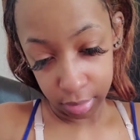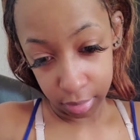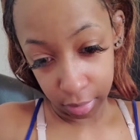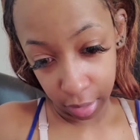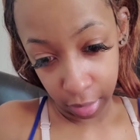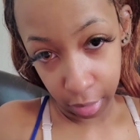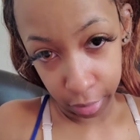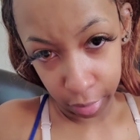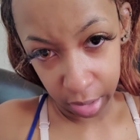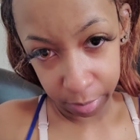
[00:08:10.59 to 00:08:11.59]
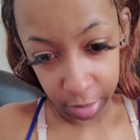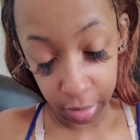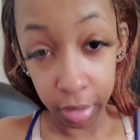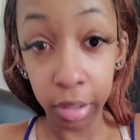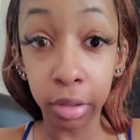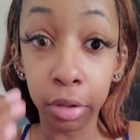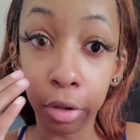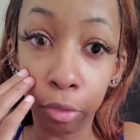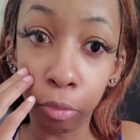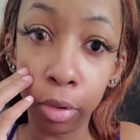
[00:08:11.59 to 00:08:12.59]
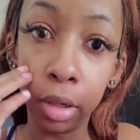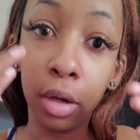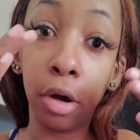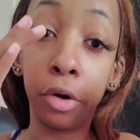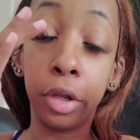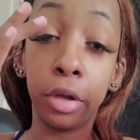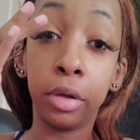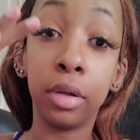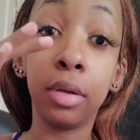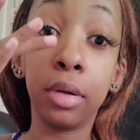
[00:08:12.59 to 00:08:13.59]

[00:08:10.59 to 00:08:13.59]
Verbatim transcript: Okay, hold on, let me get the other one. Oh yeah,